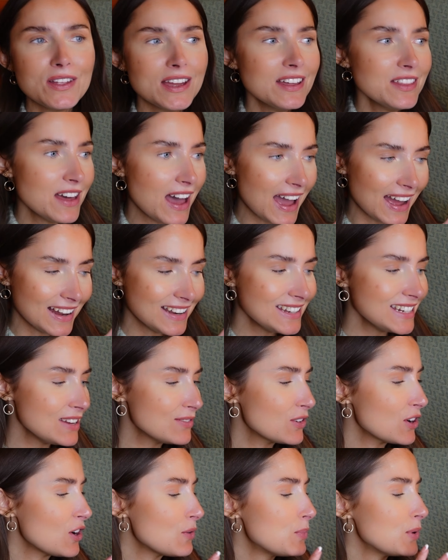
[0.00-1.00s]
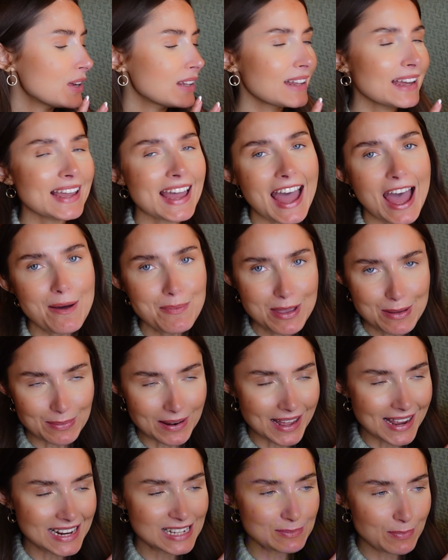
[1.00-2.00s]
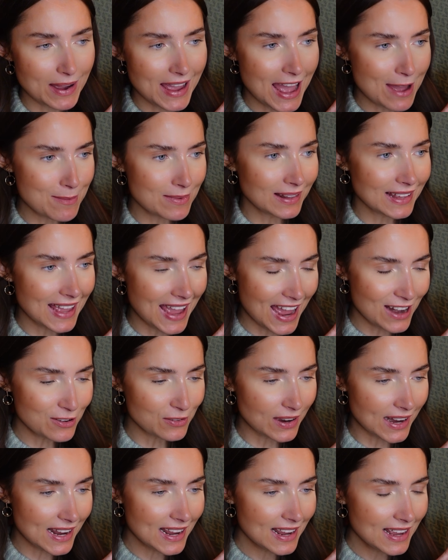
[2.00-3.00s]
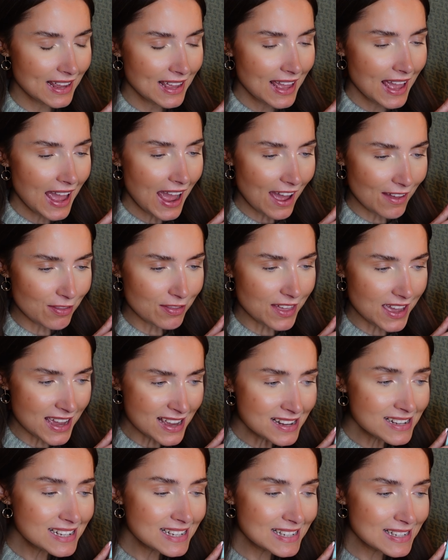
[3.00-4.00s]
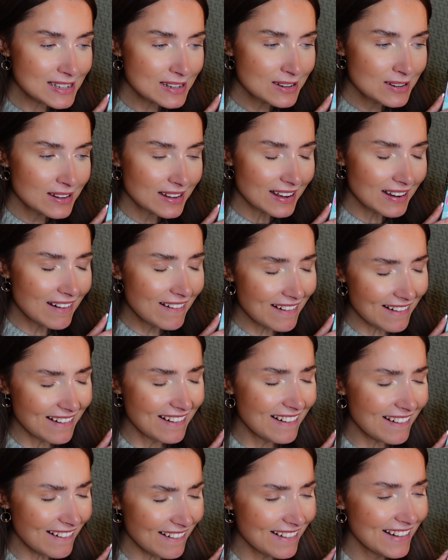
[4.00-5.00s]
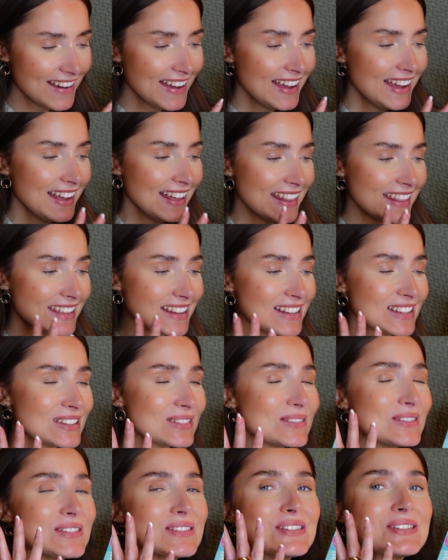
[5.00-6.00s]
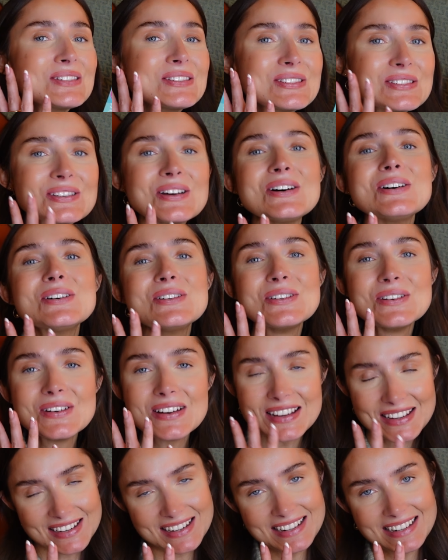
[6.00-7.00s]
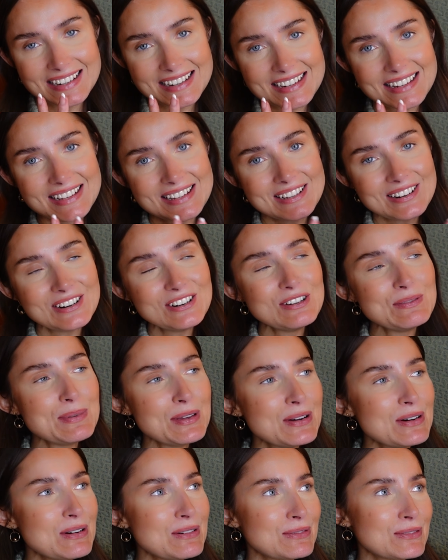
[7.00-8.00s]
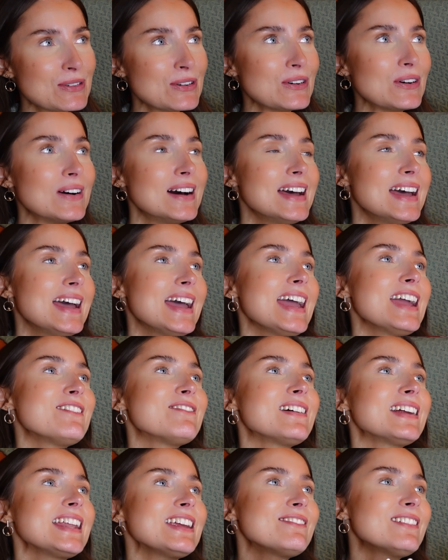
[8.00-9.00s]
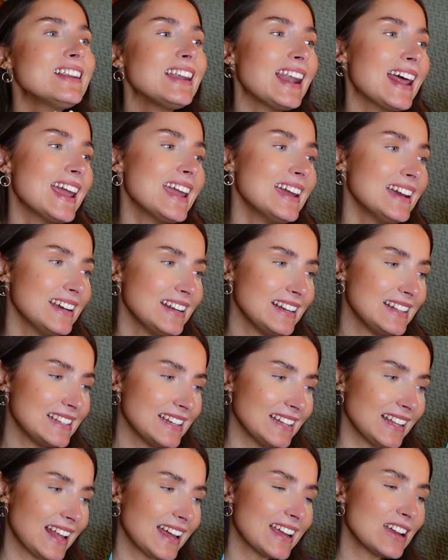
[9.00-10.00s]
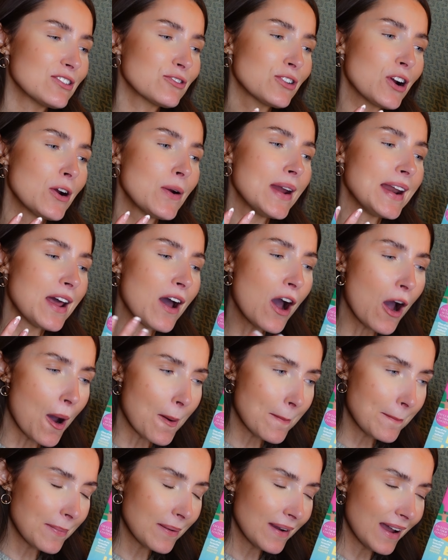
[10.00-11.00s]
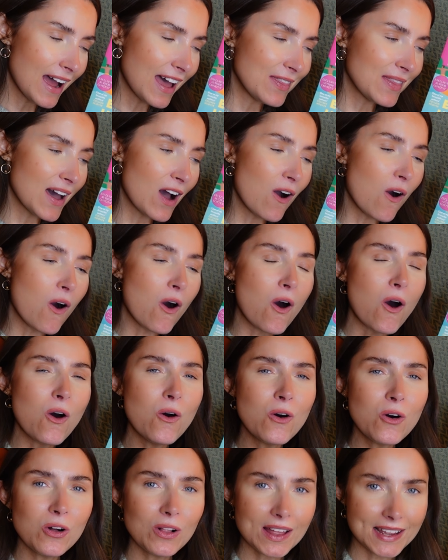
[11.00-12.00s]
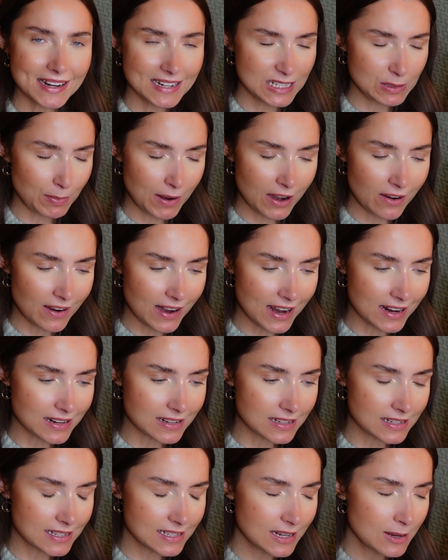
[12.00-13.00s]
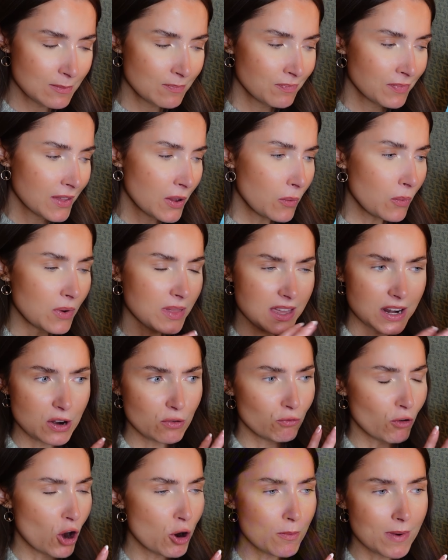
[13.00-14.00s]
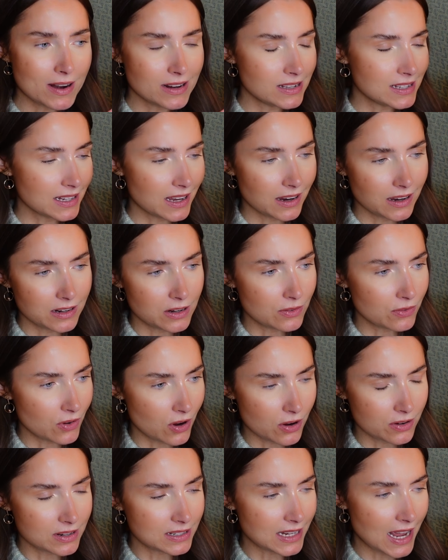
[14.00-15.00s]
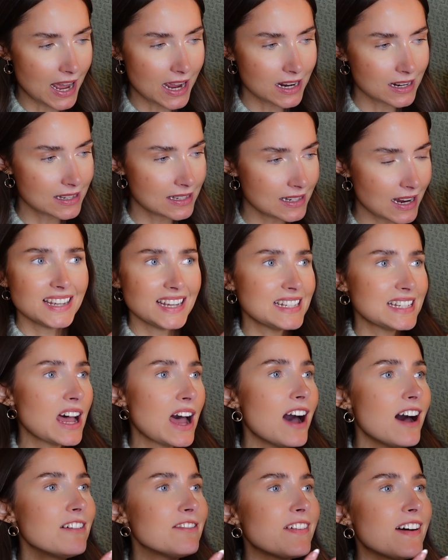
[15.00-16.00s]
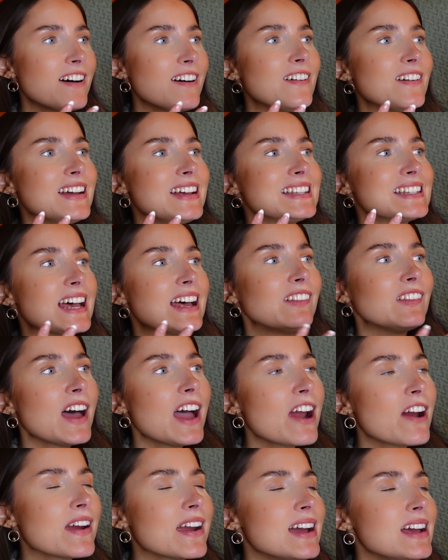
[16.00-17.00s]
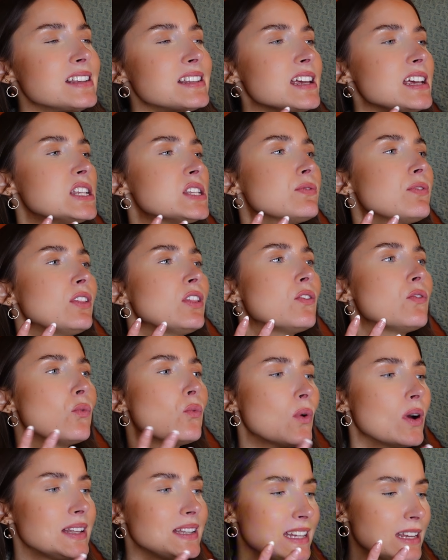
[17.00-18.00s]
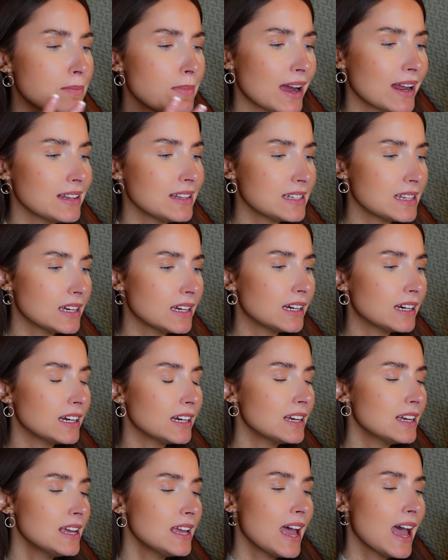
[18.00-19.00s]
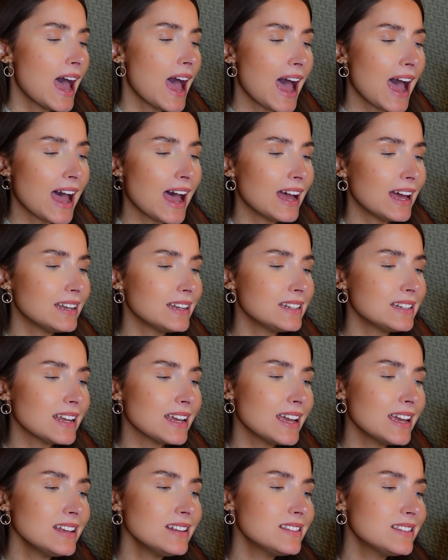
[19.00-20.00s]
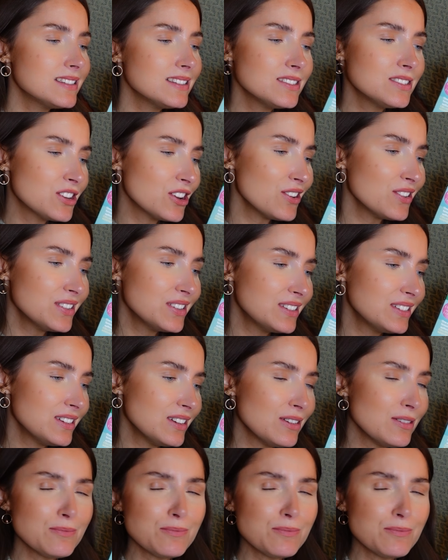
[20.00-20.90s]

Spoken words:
the other hand, you've got a book like Happy Place by Emily Henry, and this this was so good, so beautiful. It really related to like growing up and that whole experience within a romance kind of context. It's heartfelt, it's hilarious, it's full of witty banter, and it's just